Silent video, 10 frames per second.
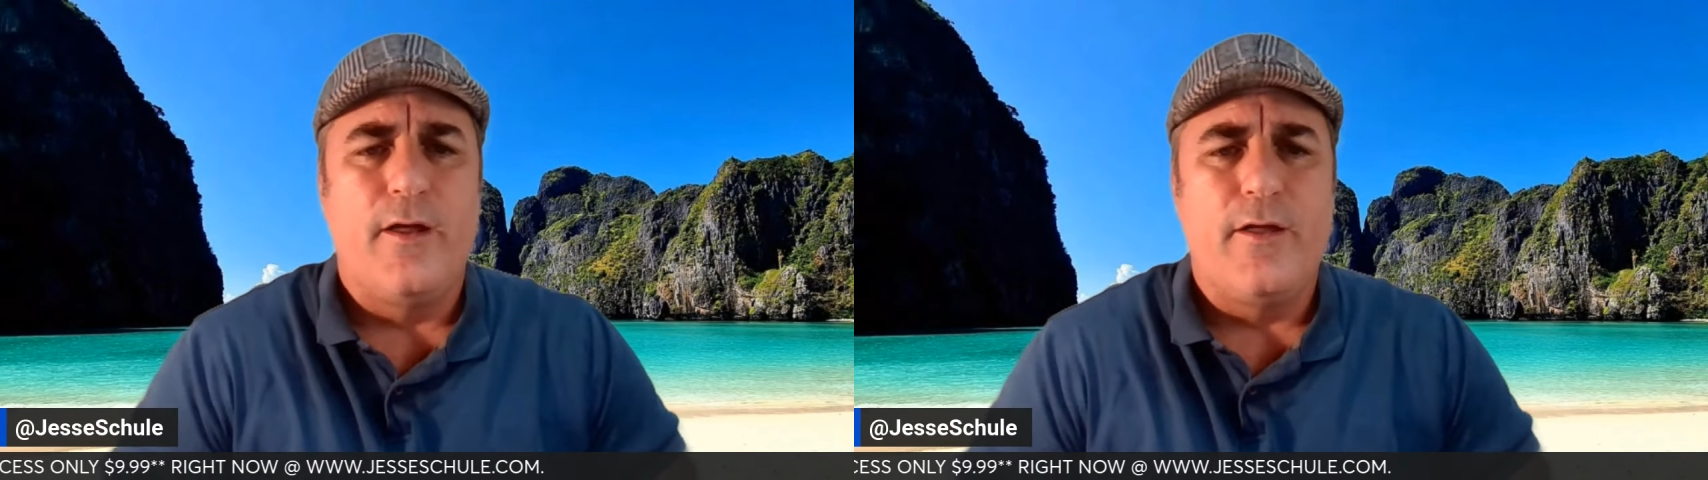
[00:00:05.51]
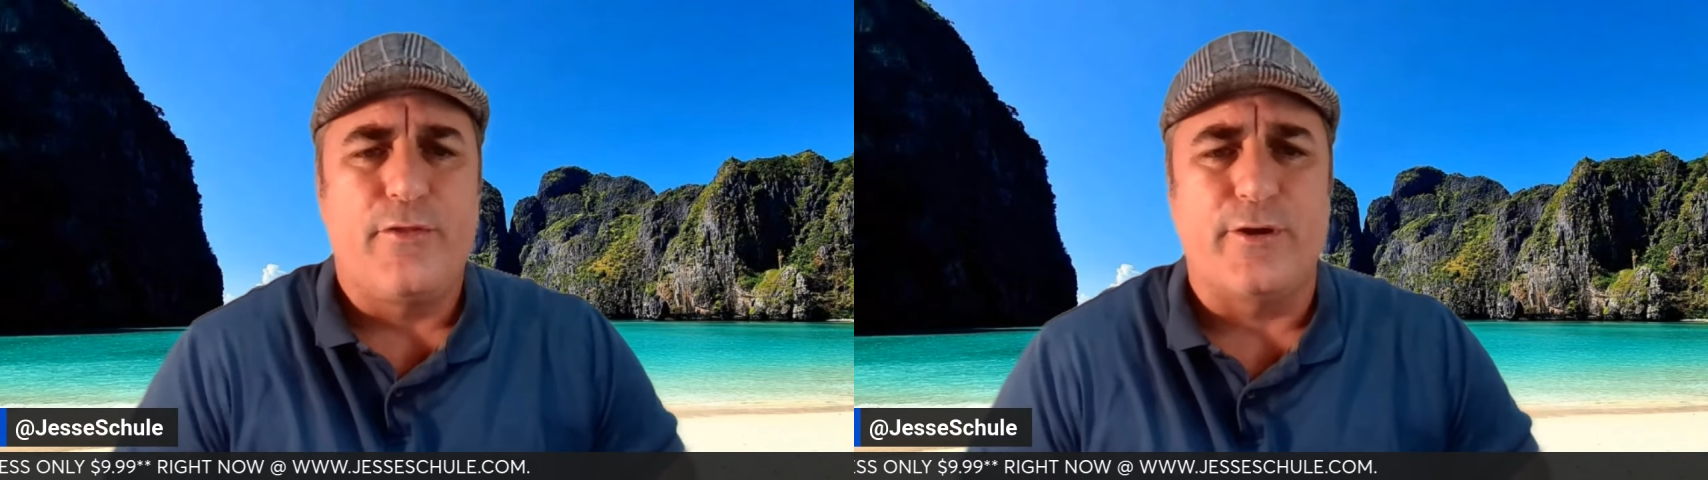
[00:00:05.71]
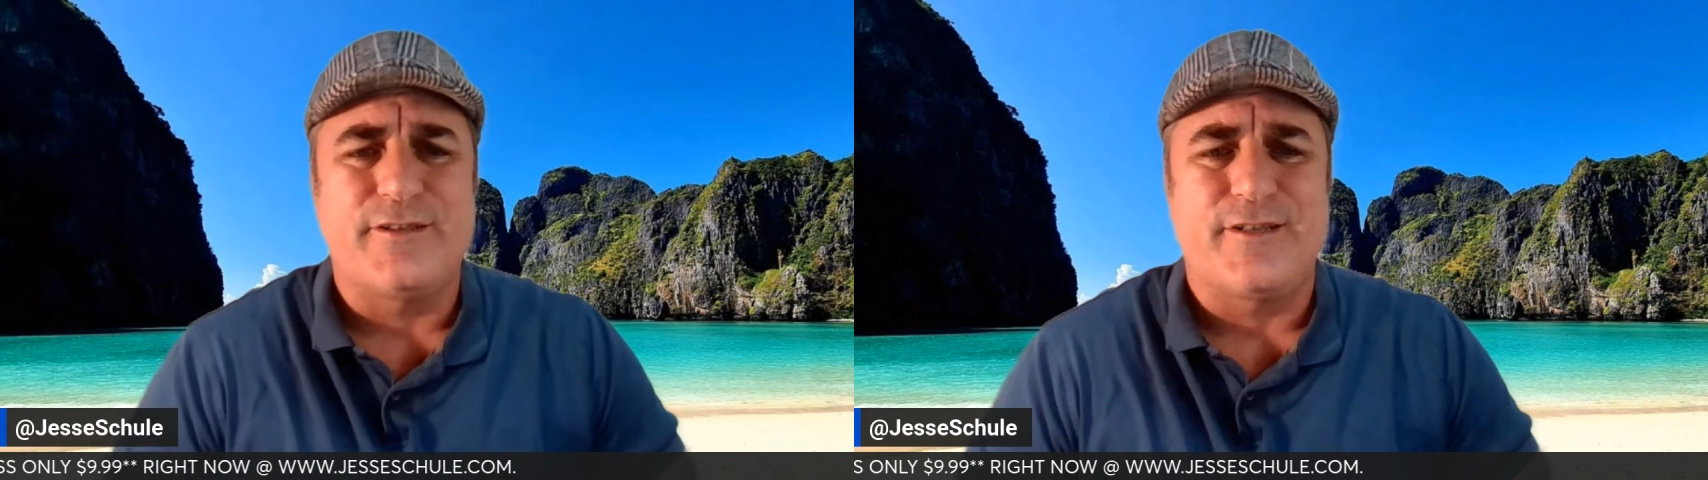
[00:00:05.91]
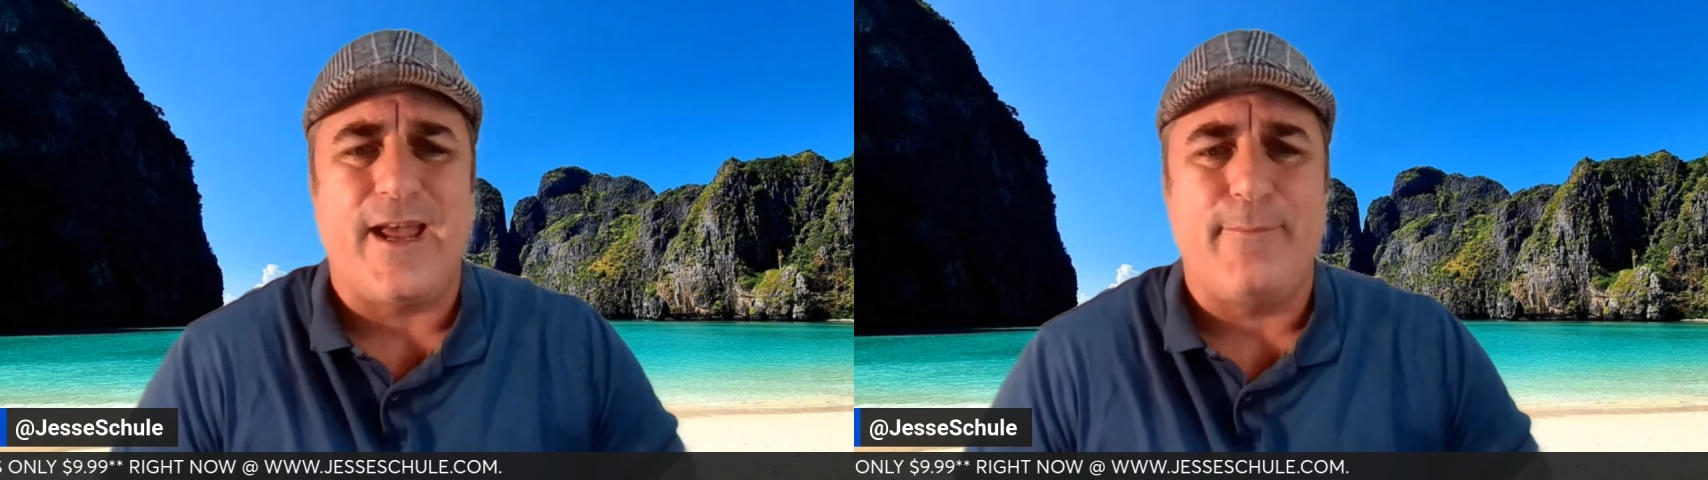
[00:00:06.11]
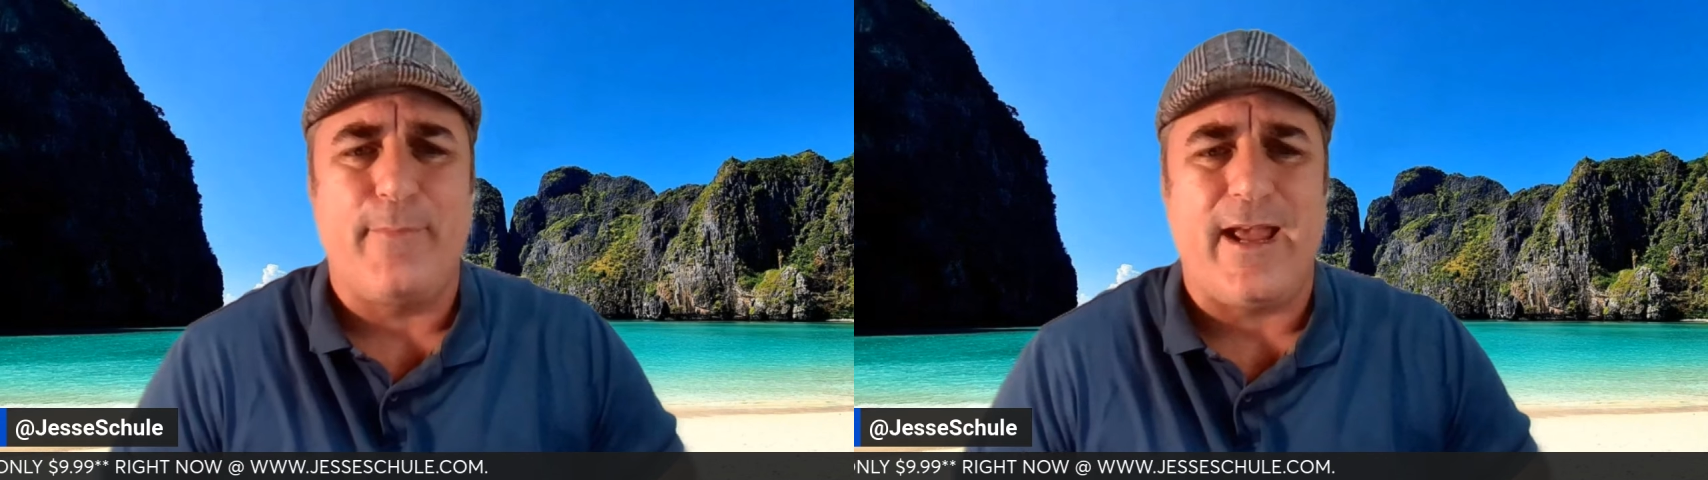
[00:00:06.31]

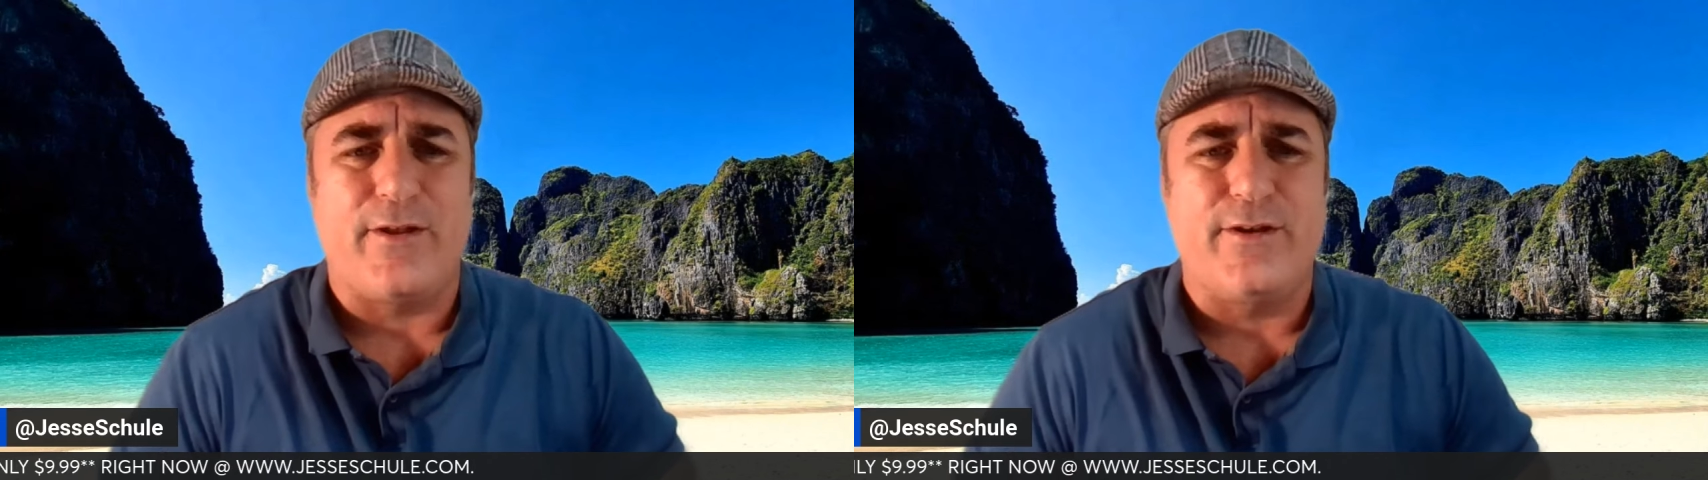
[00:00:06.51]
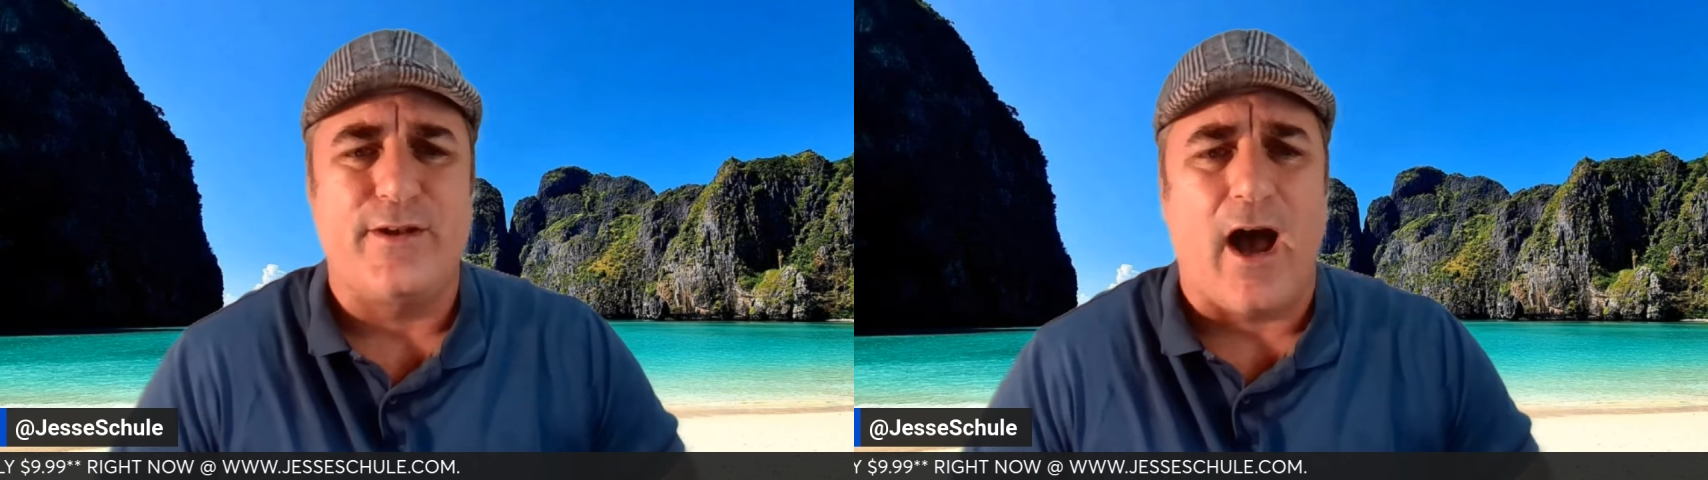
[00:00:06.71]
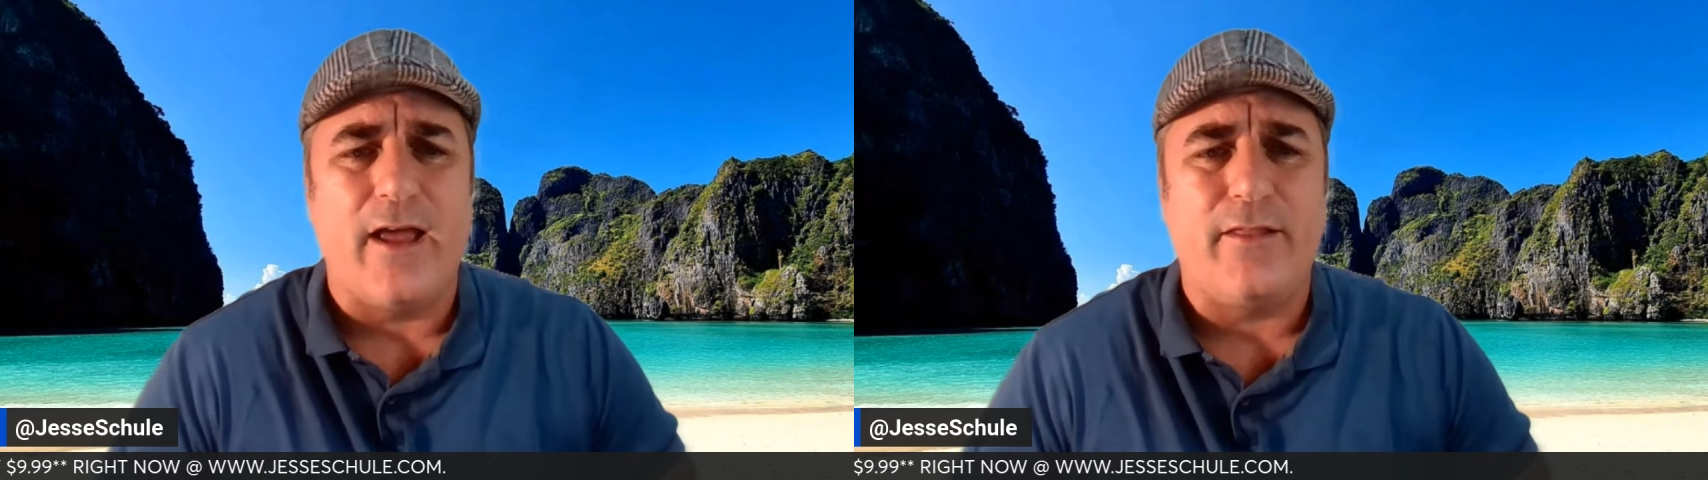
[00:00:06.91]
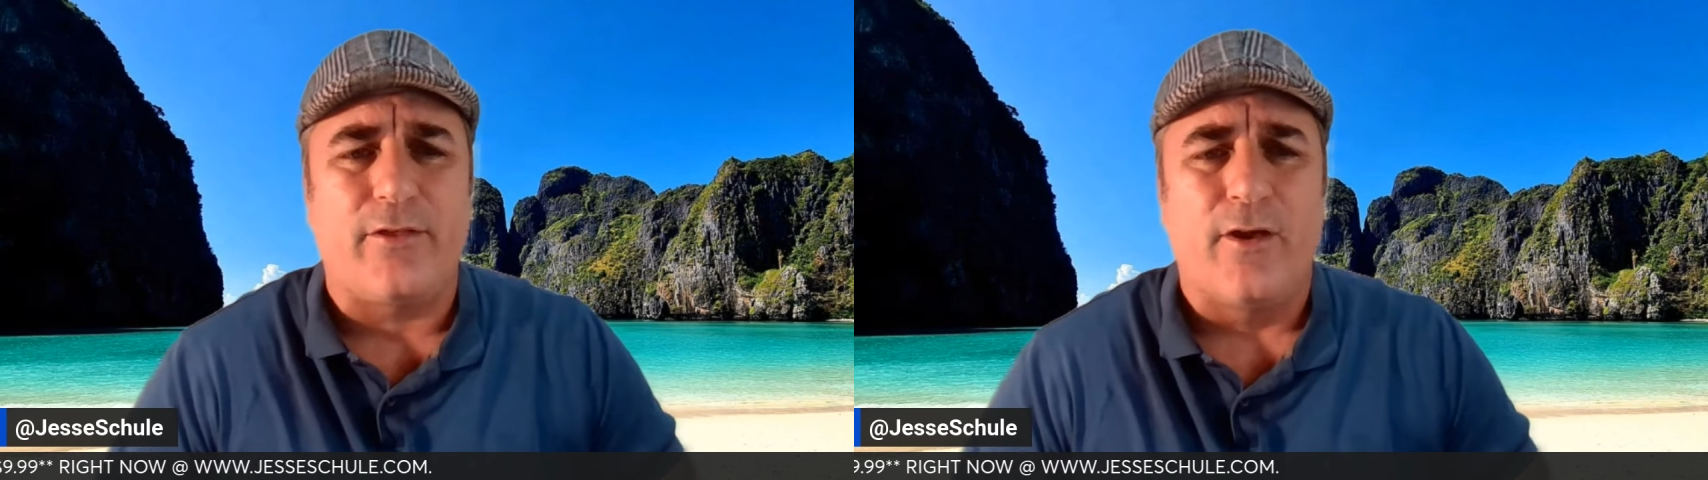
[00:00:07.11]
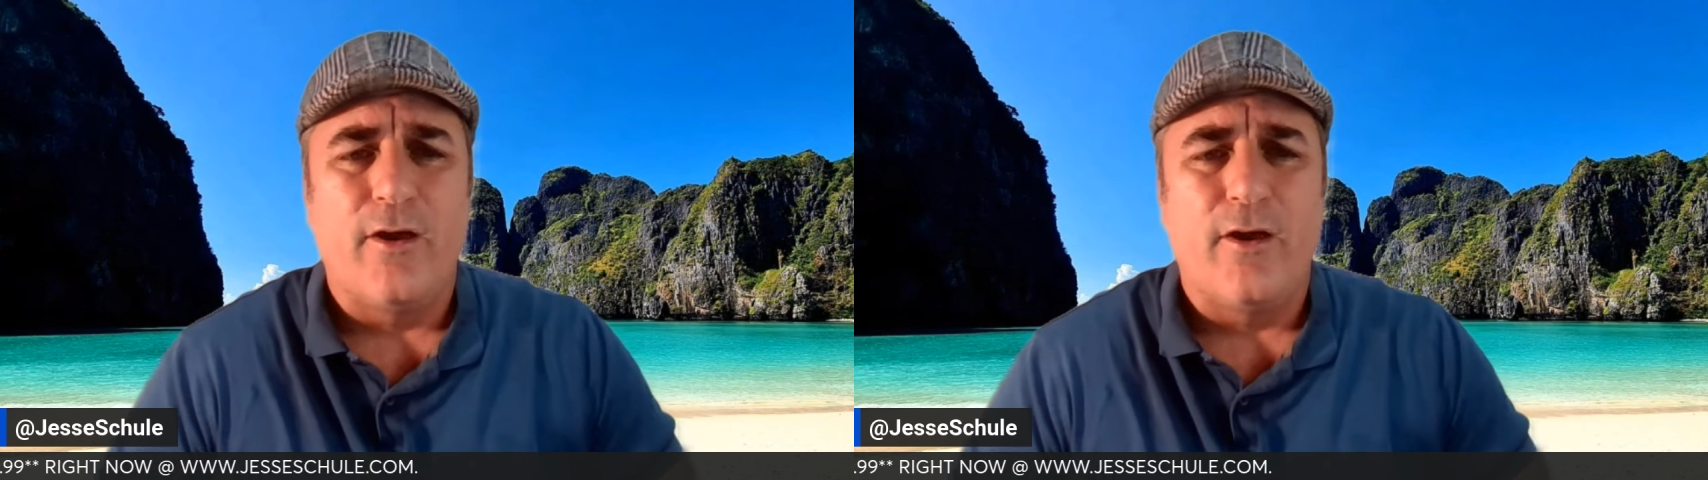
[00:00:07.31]
Thursday, May the 9th.